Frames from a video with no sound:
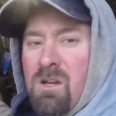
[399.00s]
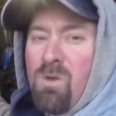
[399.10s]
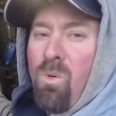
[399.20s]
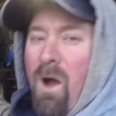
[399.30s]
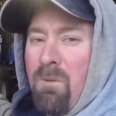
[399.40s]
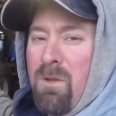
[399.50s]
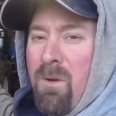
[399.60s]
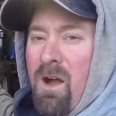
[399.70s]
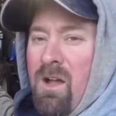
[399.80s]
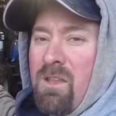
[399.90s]
why we
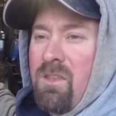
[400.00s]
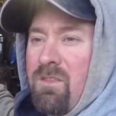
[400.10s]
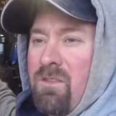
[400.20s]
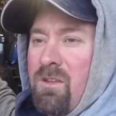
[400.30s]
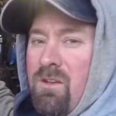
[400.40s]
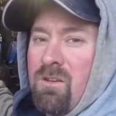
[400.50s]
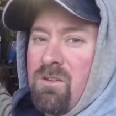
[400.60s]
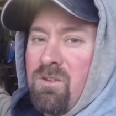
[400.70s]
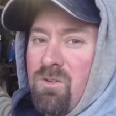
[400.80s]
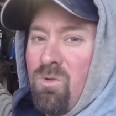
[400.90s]
bought the
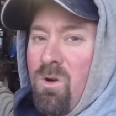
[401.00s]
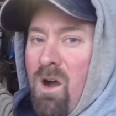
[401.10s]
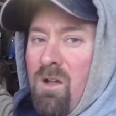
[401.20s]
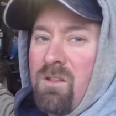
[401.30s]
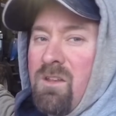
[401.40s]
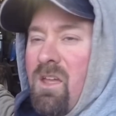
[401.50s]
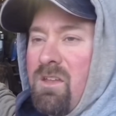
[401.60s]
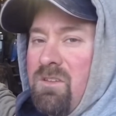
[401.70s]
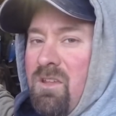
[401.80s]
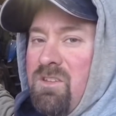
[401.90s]
New Holland
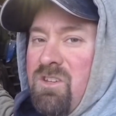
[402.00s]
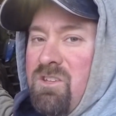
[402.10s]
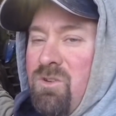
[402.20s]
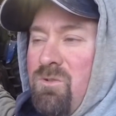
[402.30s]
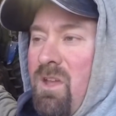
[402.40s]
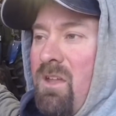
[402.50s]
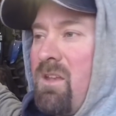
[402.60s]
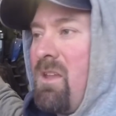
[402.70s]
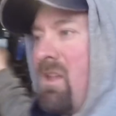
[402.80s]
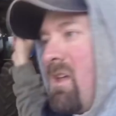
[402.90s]
TG210
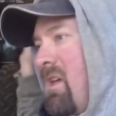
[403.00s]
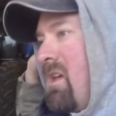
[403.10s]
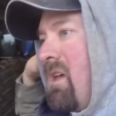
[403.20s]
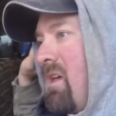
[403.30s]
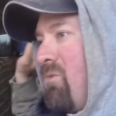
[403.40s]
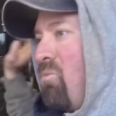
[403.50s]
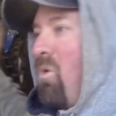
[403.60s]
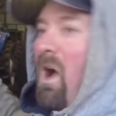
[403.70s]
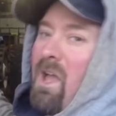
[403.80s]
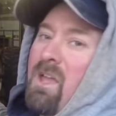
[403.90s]
and
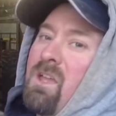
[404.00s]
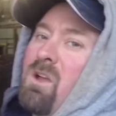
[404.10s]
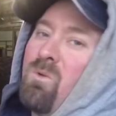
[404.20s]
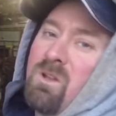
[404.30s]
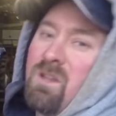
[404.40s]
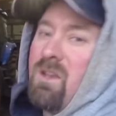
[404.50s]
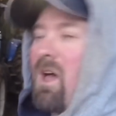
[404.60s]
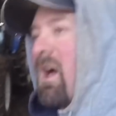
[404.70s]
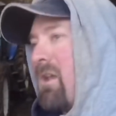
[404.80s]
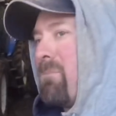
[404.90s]
why we did
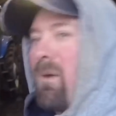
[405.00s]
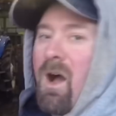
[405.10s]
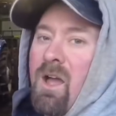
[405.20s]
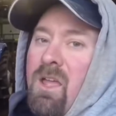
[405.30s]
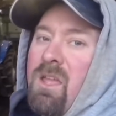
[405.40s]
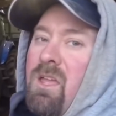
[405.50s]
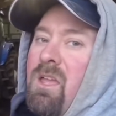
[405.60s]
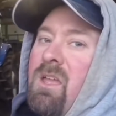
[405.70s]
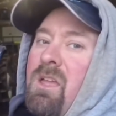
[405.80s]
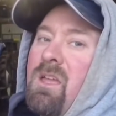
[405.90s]
not buy
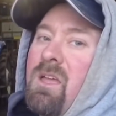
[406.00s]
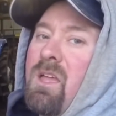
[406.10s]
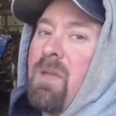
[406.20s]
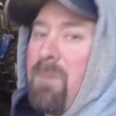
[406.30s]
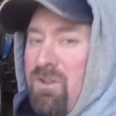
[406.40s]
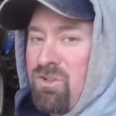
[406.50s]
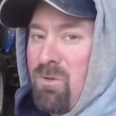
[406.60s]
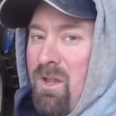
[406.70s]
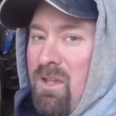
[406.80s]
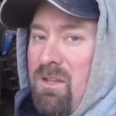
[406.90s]
a mixer
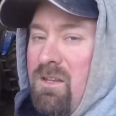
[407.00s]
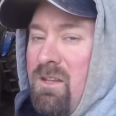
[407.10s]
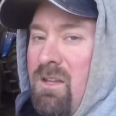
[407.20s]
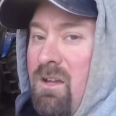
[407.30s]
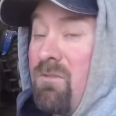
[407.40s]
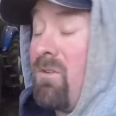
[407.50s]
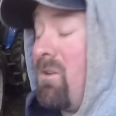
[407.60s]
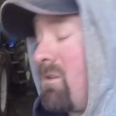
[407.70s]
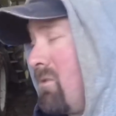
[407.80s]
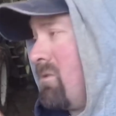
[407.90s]
wagon, a
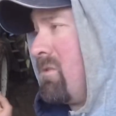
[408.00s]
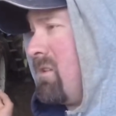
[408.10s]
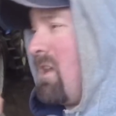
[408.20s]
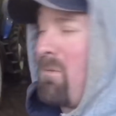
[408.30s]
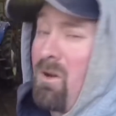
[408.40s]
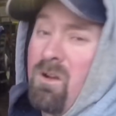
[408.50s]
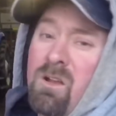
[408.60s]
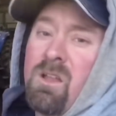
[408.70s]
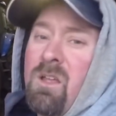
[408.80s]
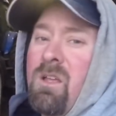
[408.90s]
vertical TMR
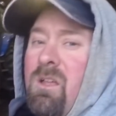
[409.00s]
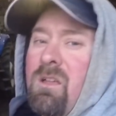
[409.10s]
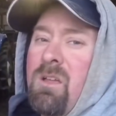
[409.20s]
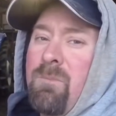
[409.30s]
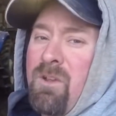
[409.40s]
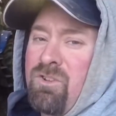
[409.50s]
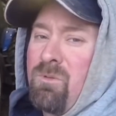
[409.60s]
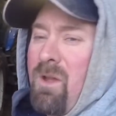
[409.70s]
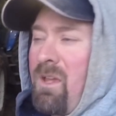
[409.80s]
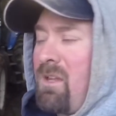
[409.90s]
mixer
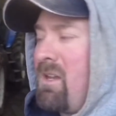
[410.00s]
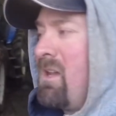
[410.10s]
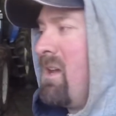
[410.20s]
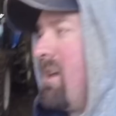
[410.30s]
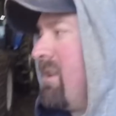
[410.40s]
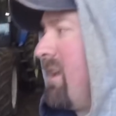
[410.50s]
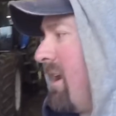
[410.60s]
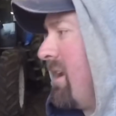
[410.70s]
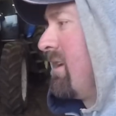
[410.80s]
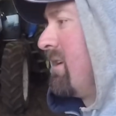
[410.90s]
wagon. Yeah,